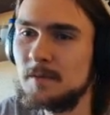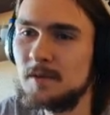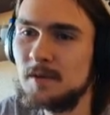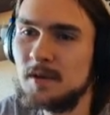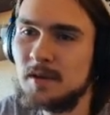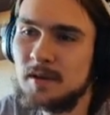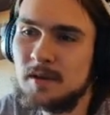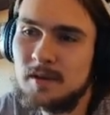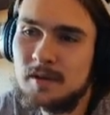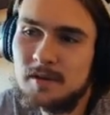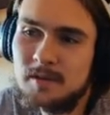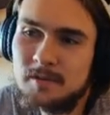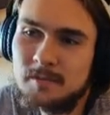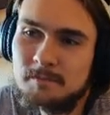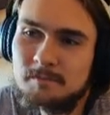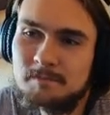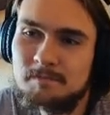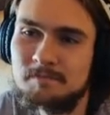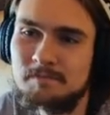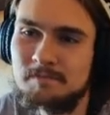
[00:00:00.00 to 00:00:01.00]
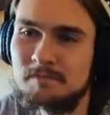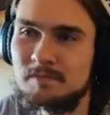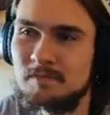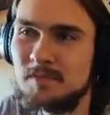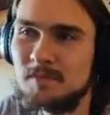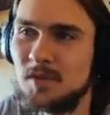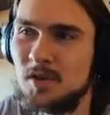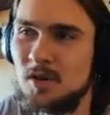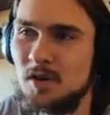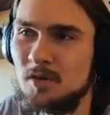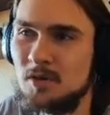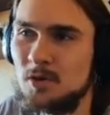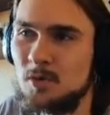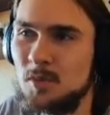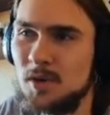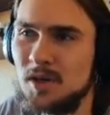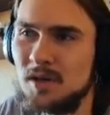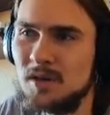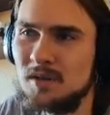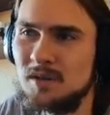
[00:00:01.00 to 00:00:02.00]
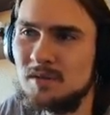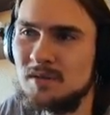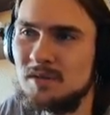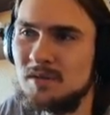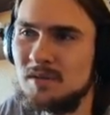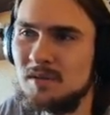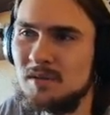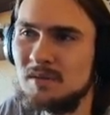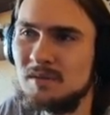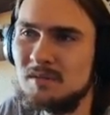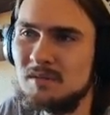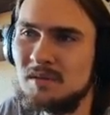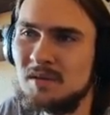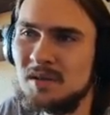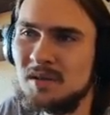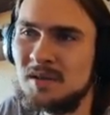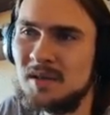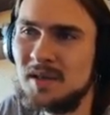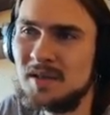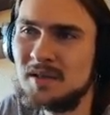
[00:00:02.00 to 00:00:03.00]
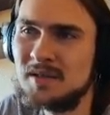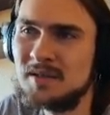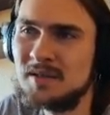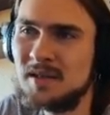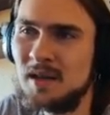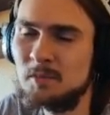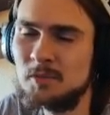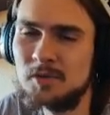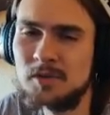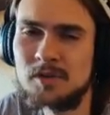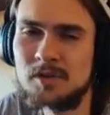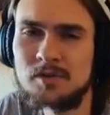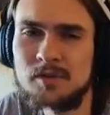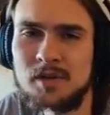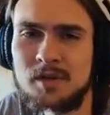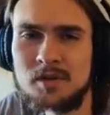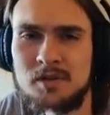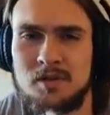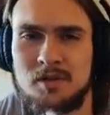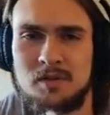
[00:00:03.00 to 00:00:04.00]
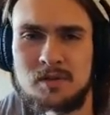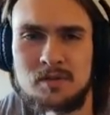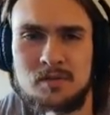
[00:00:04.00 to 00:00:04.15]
Like, you know, you want to get some recreation